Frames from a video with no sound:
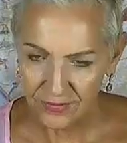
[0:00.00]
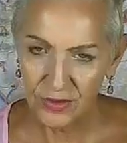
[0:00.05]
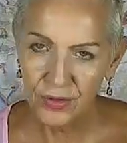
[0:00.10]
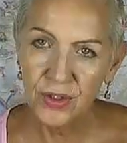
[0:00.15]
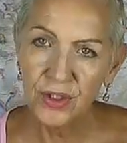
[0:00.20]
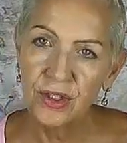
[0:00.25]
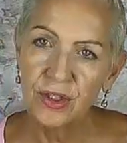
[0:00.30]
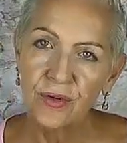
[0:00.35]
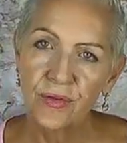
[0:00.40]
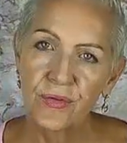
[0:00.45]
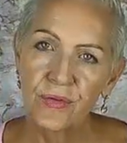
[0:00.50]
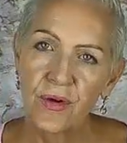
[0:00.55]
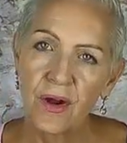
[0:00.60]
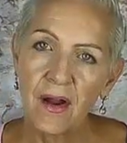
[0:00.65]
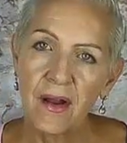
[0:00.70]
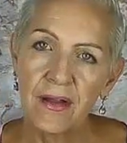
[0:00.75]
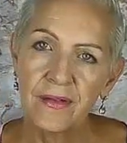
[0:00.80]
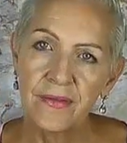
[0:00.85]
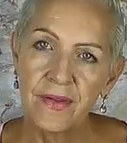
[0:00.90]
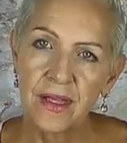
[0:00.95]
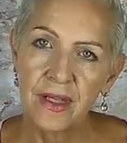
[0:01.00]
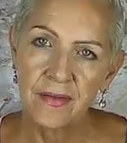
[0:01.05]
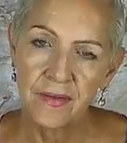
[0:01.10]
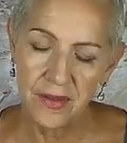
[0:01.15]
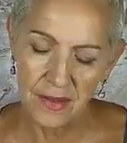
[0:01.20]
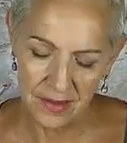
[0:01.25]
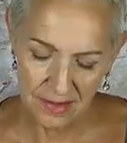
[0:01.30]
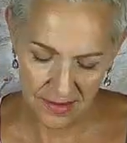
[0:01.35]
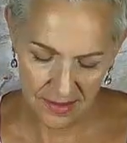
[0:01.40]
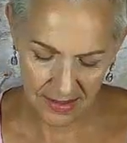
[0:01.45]
look at you thriving and
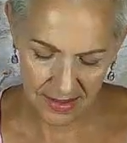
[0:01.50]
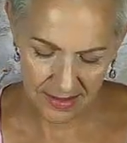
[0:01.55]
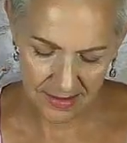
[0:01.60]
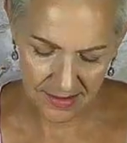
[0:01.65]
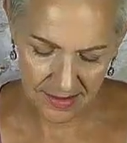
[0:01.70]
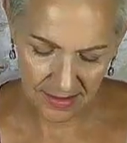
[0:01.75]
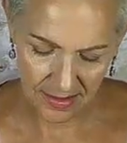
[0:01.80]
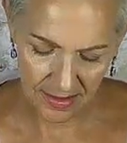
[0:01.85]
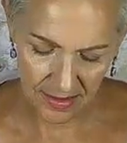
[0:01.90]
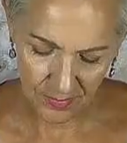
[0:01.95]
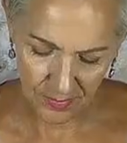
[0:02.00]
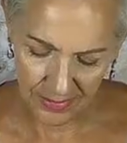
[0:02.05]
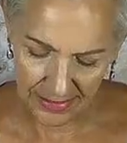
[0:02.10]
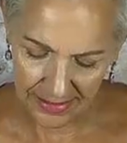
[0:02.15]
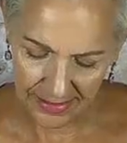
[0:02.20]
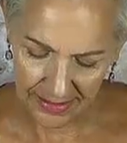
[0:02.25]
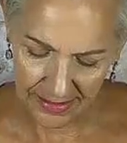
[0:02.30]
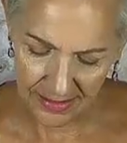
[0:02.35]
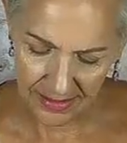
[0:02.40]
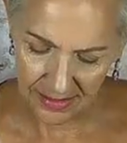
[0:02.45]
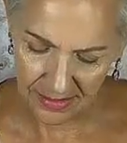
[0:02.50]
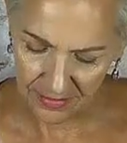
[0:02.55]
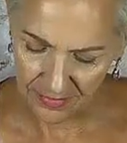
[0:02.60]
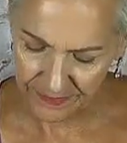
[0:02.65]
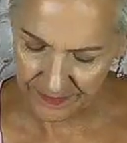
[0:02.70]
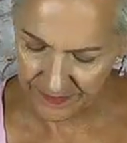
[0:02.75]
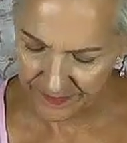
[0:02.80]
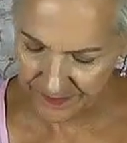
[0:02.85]
this destiny at play here.